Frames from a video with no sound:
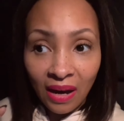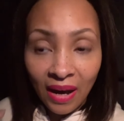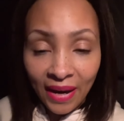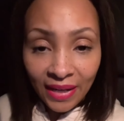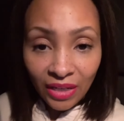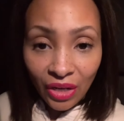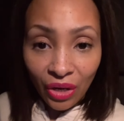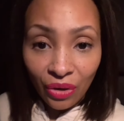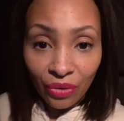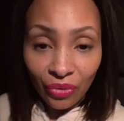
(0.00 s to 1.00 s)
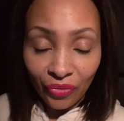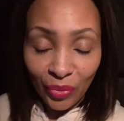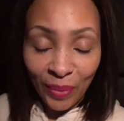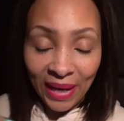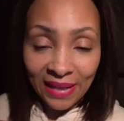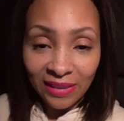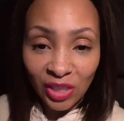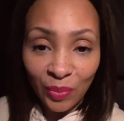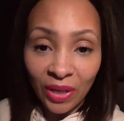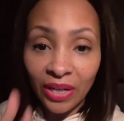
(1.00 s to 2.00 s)
I know from past
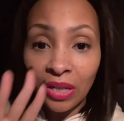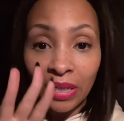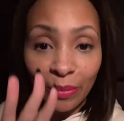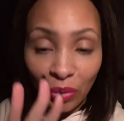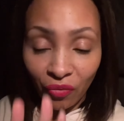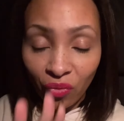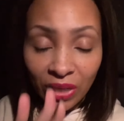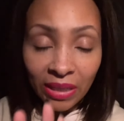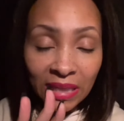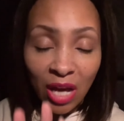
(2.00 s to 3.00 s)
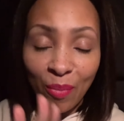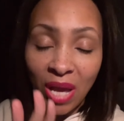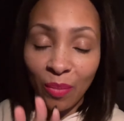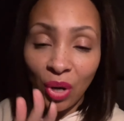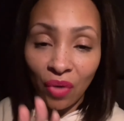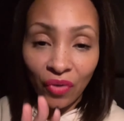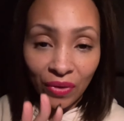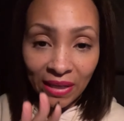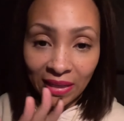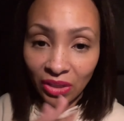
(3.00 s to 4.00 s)
experience, and, and before you tell me I'm
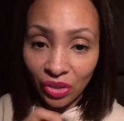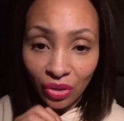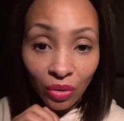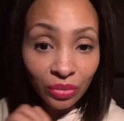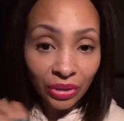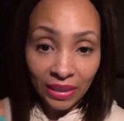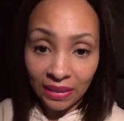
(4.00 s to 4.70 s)
overthinking, just hold on a